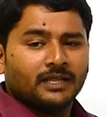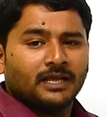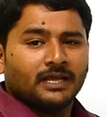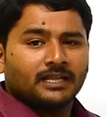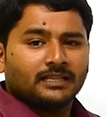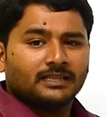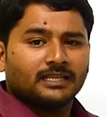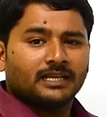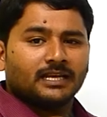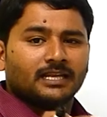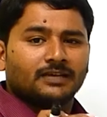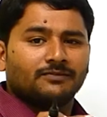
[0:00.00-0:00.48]

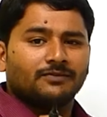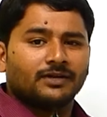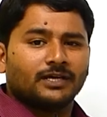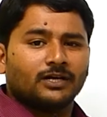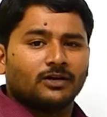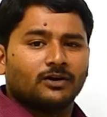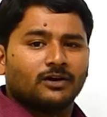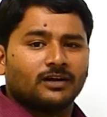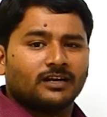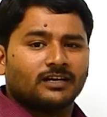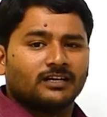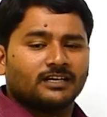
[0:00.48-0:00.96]
the living
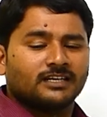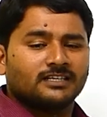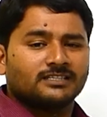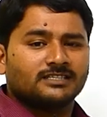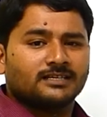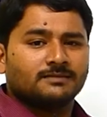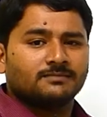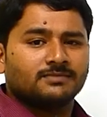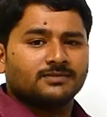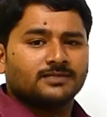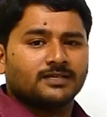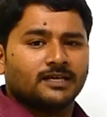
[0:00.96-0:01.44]

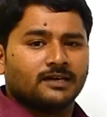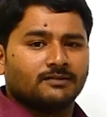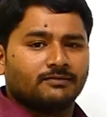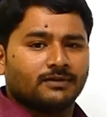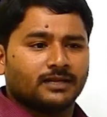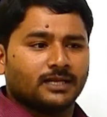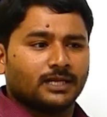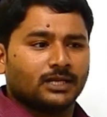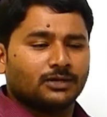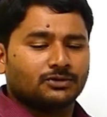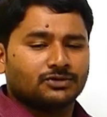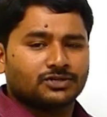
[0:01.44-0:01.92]
organism's
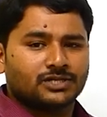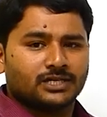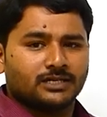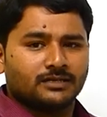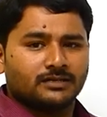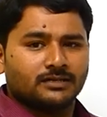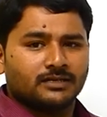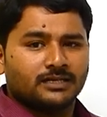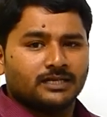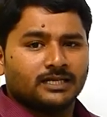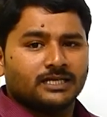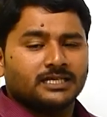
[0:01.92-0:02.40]

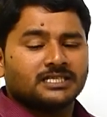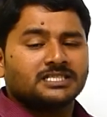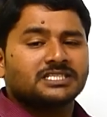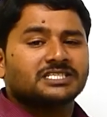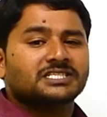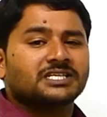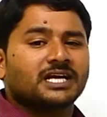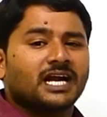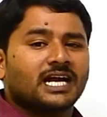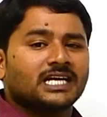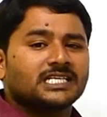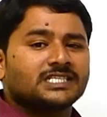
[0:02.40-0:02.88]
evolution
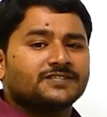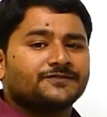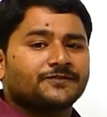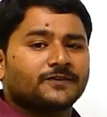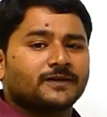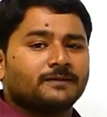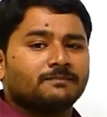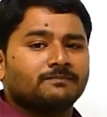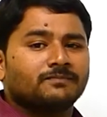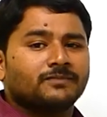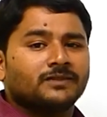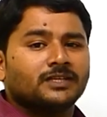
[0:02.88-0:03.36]
starts
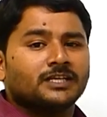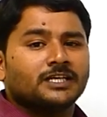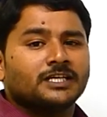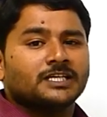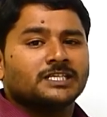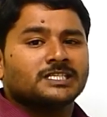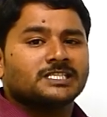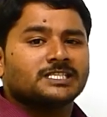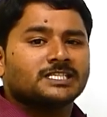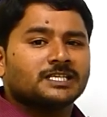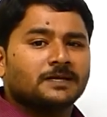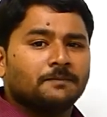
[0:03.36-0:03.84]
from
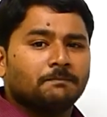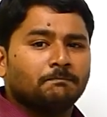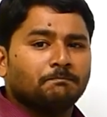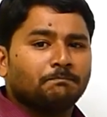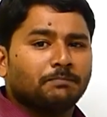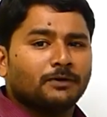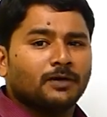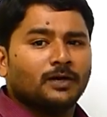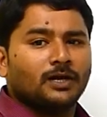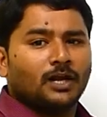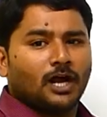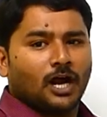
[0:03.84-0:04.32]

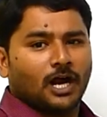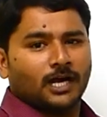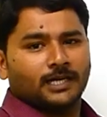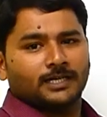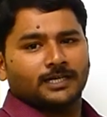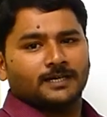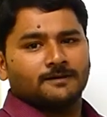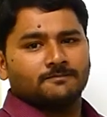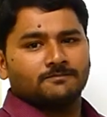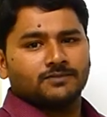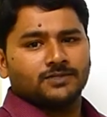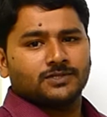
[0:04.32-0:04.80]
simple
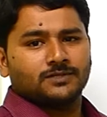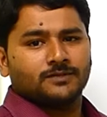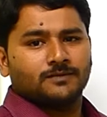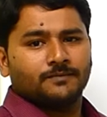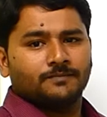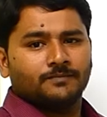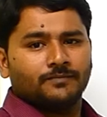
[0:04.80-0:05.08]
atoms